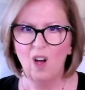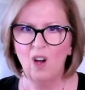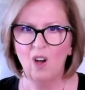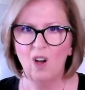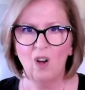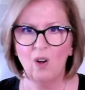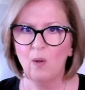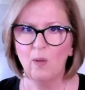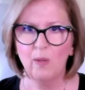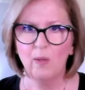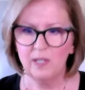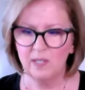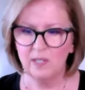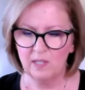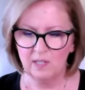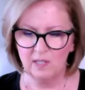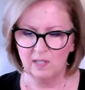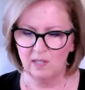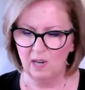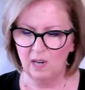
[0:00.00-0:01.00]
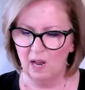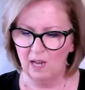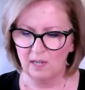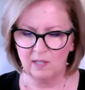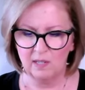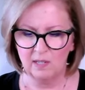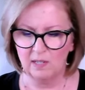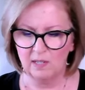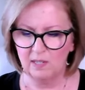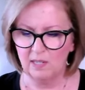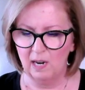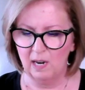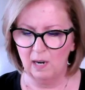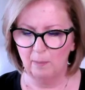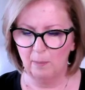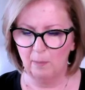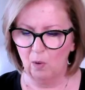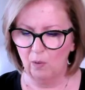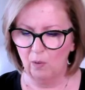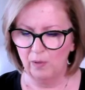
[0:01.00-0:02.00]
oh, this is not
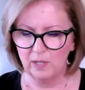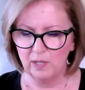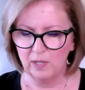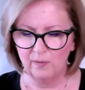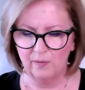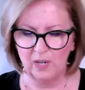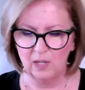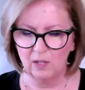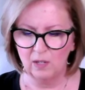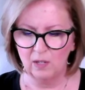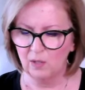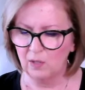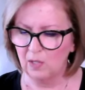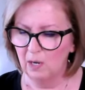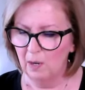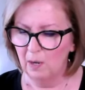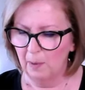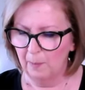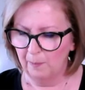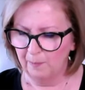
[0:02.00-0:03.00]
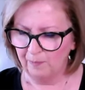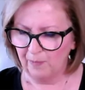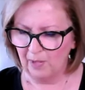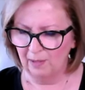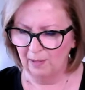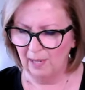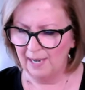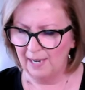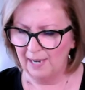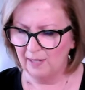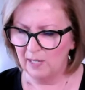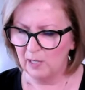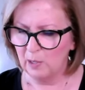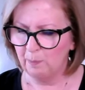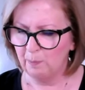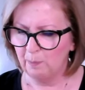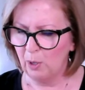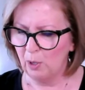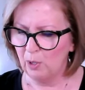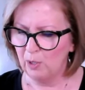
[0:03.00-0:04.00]
sustainable. This feels like this
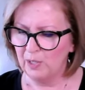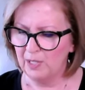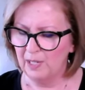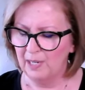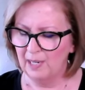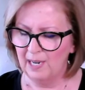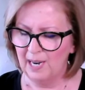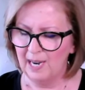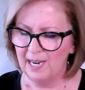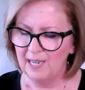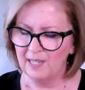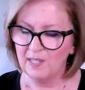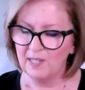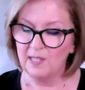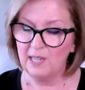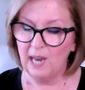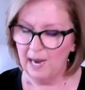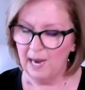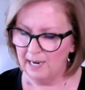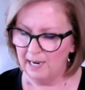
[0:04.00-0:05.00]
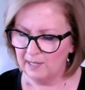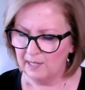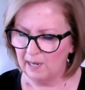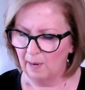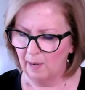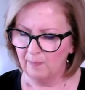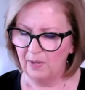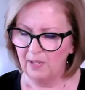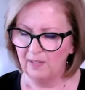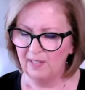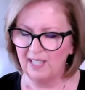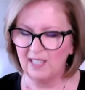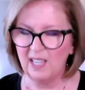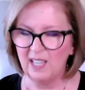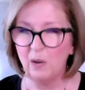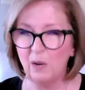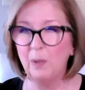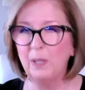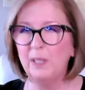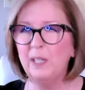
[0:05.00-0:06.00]
person is saying something that
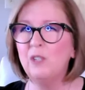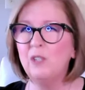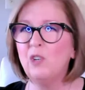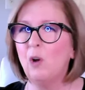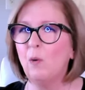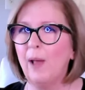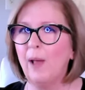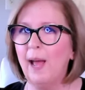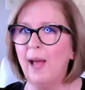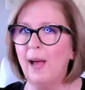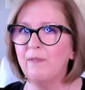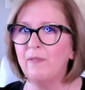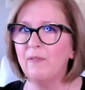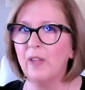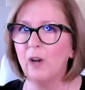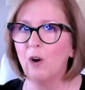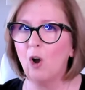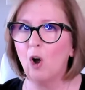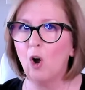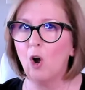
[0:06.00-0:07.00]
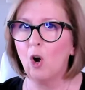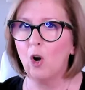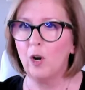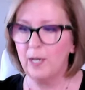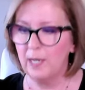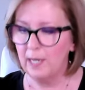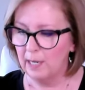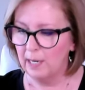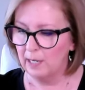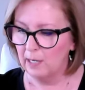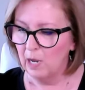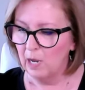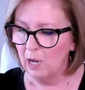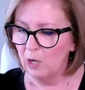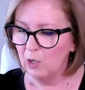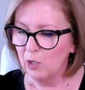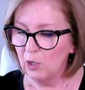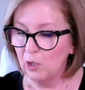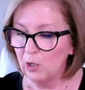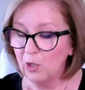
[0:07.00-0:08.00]
they really don't have their heart in.
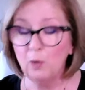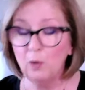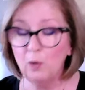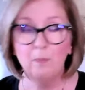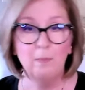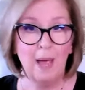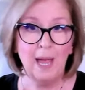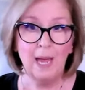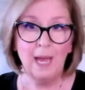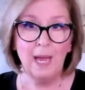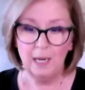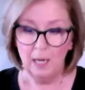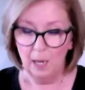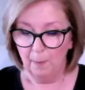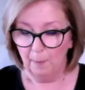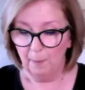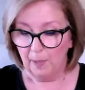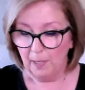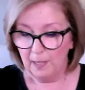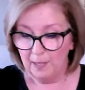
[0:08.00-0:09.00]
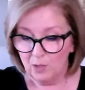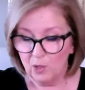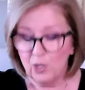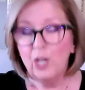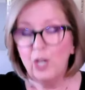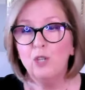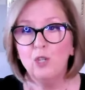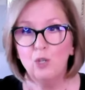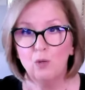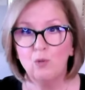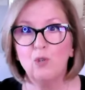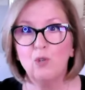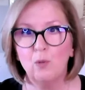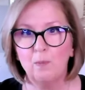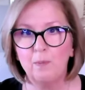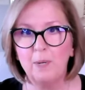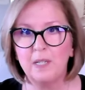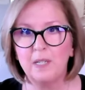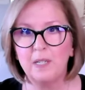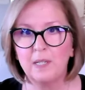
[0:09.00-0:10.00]
So you may continue to
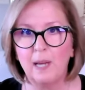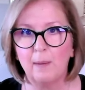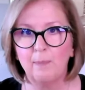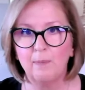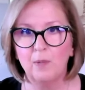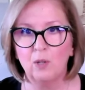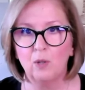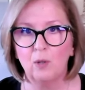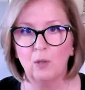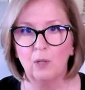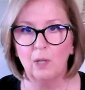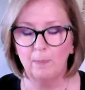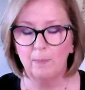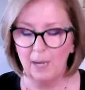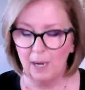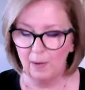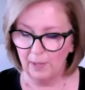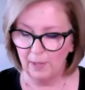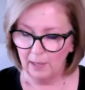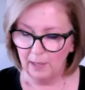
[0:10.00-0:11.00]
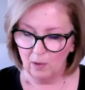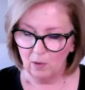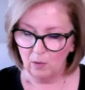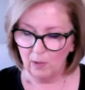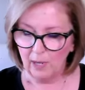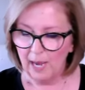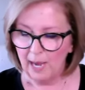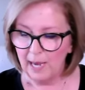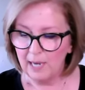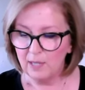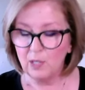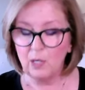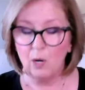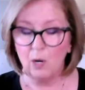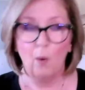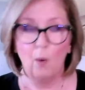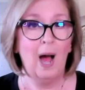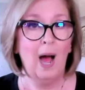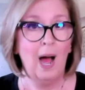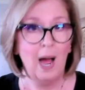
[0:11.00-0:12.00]
be skeptical about it, okay?
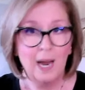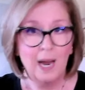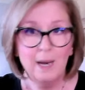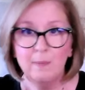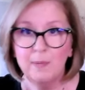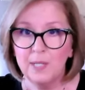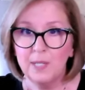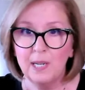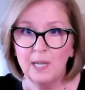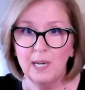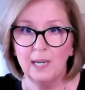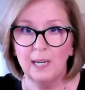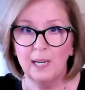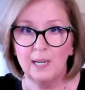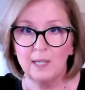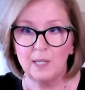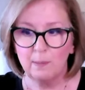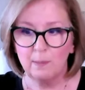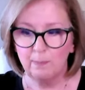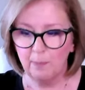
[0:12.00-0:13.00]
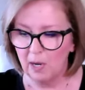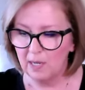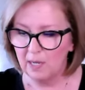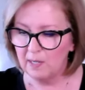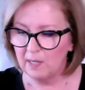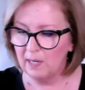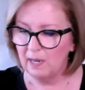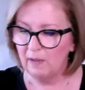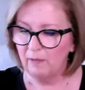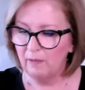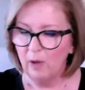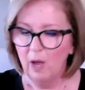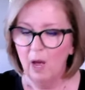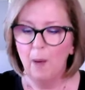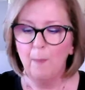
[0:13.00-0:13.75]
So I'm seeing it as a positive,